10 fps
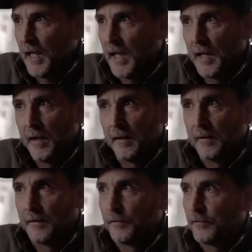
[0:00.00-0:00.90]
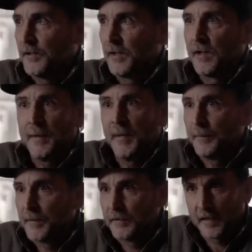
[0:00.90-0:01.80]
and feeling like my
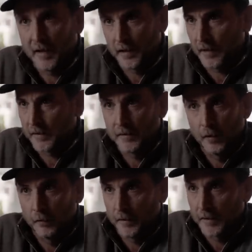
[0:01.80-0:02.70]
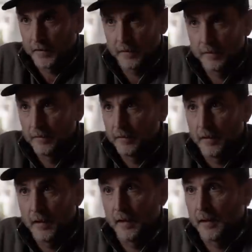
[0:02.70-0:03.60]
business got gutted overnight.
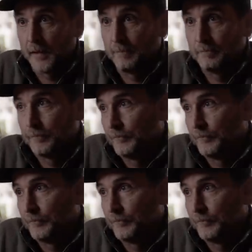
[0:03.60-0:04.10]
Um,